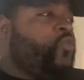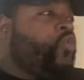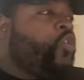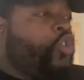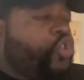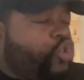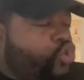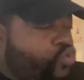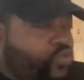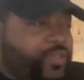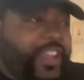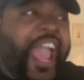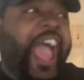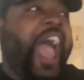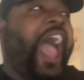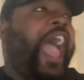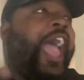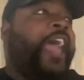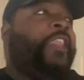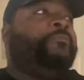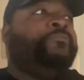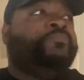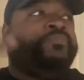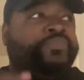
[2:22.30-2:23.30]
you
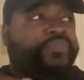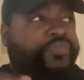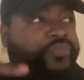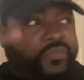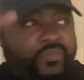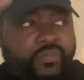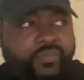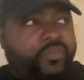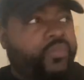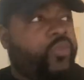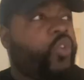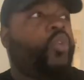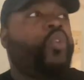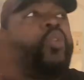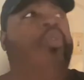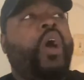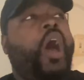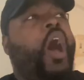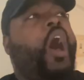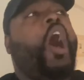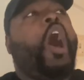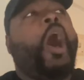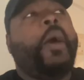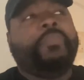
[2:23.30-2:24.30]
got
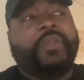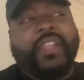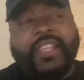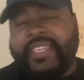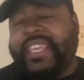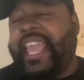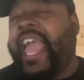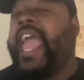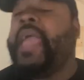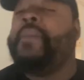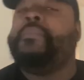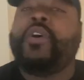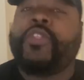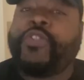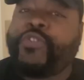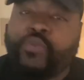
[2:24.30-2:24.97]
the Game of